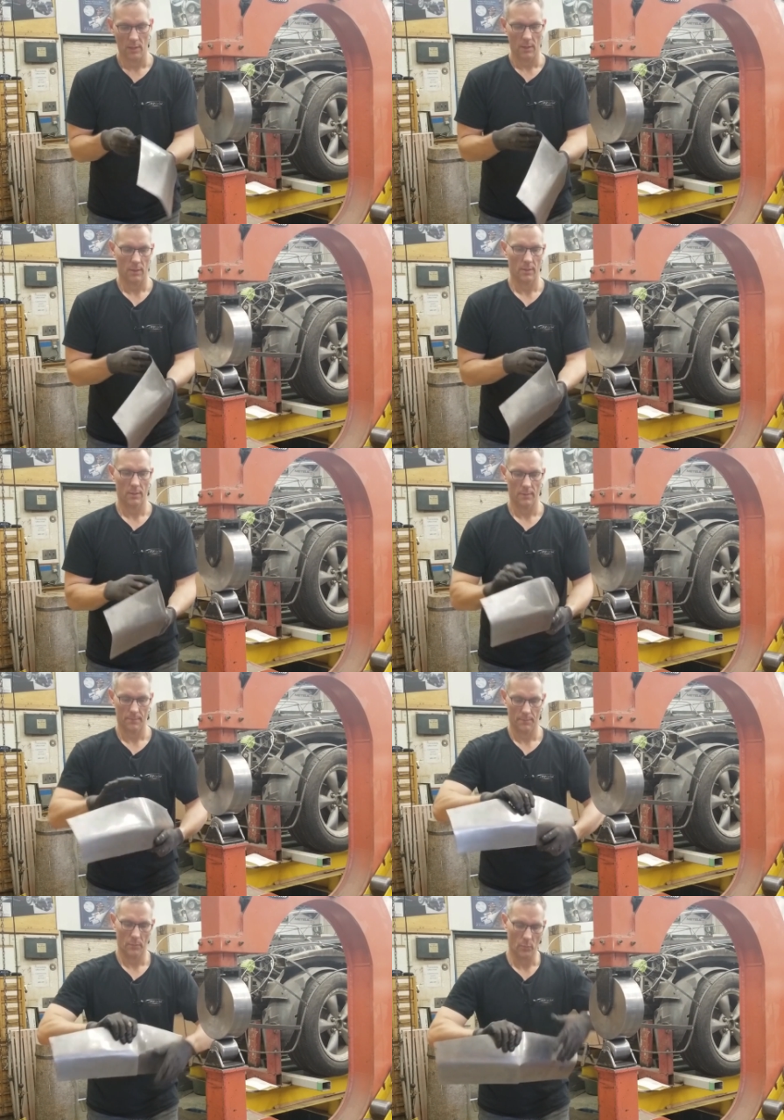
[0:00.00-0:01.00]
Like
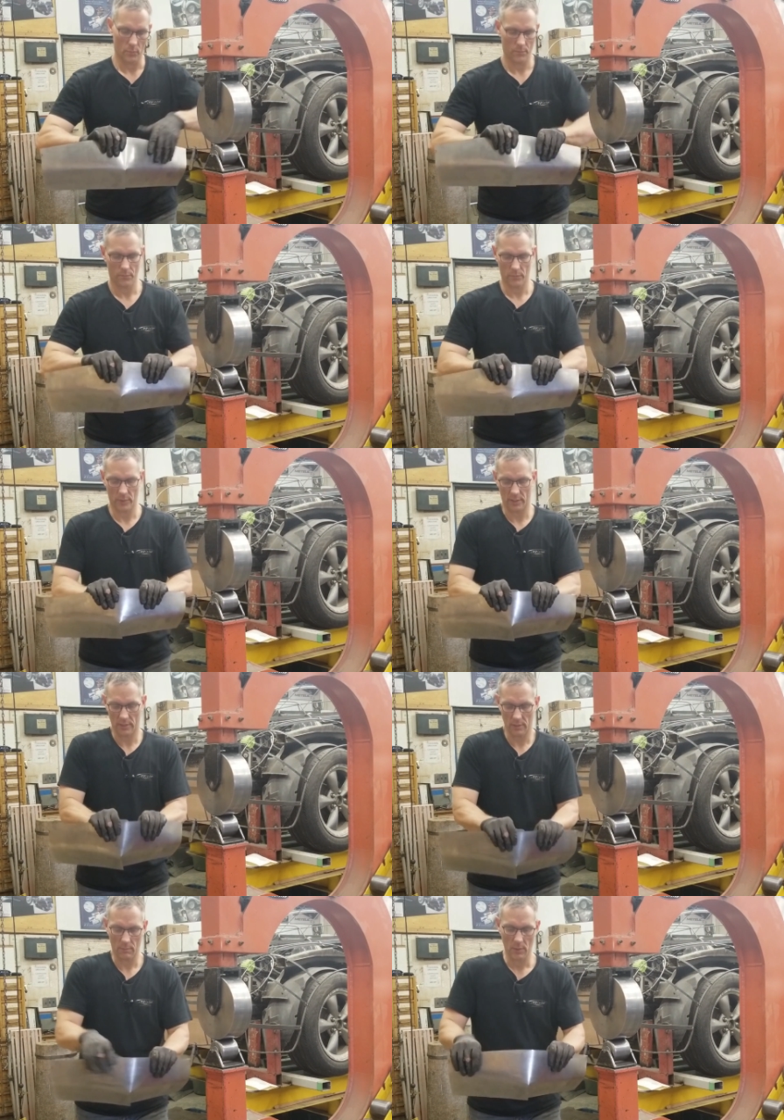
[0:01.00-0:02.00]
I
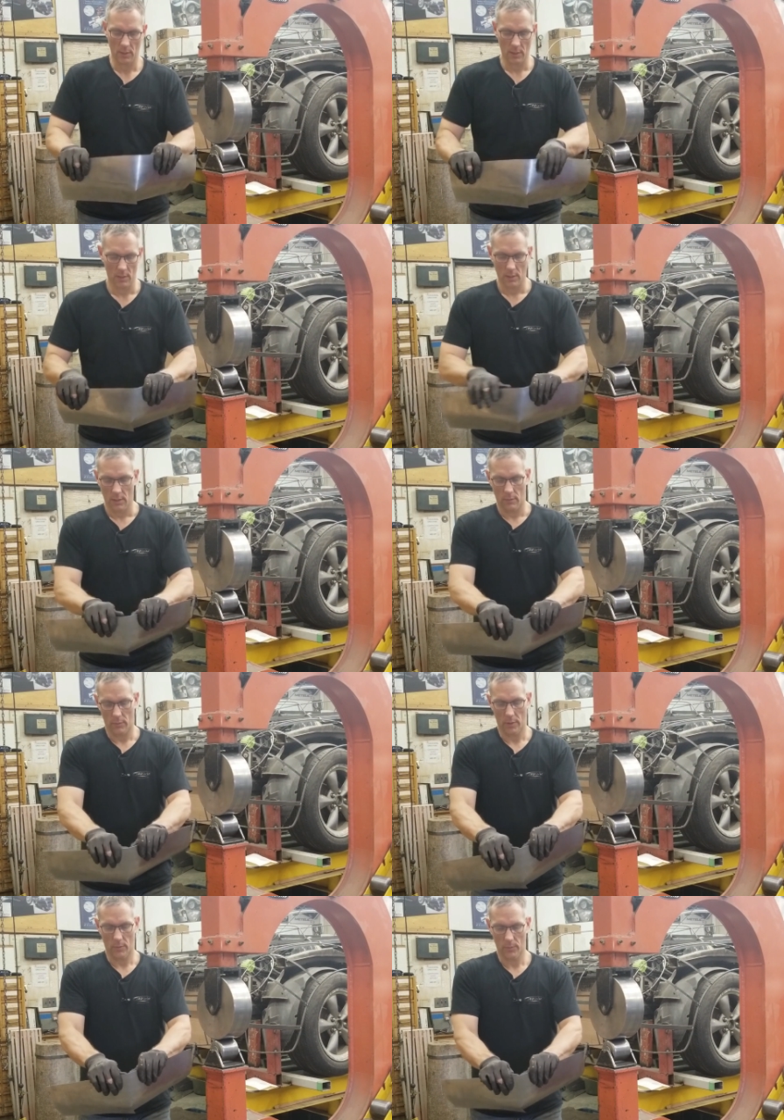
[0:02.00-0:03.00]
said,
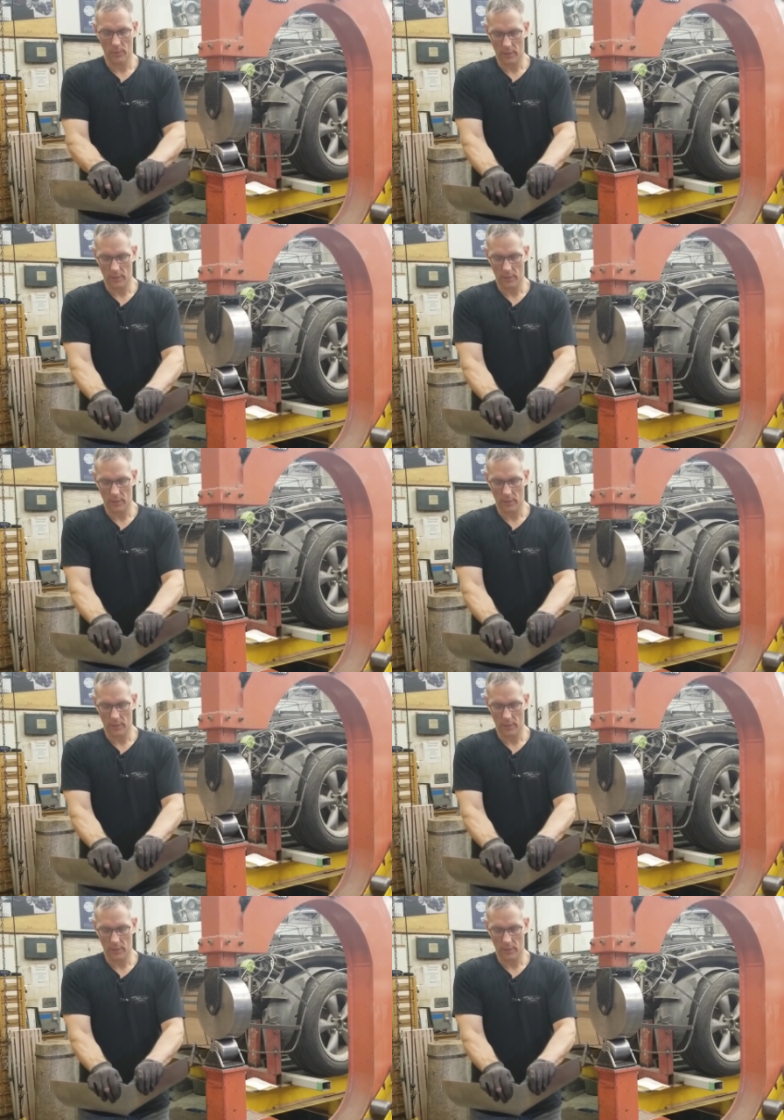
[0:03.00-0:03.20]
we are really